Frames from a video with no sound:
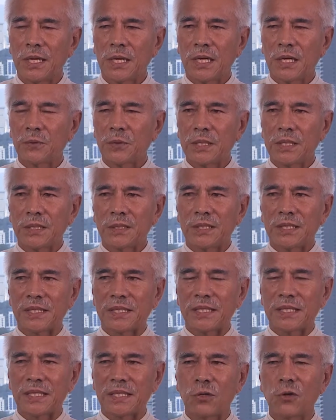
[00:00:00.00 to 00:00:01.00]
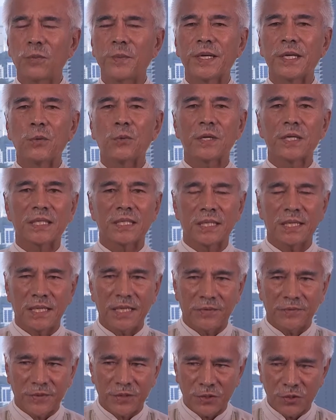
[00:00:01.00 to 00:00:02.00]
nobody wants to
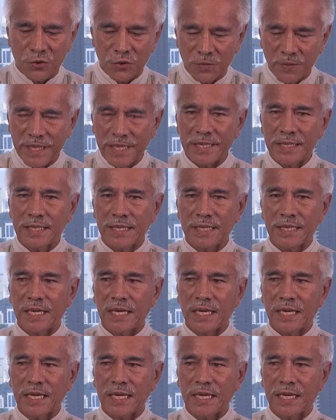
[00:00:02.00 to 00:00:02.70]
leave their homeland.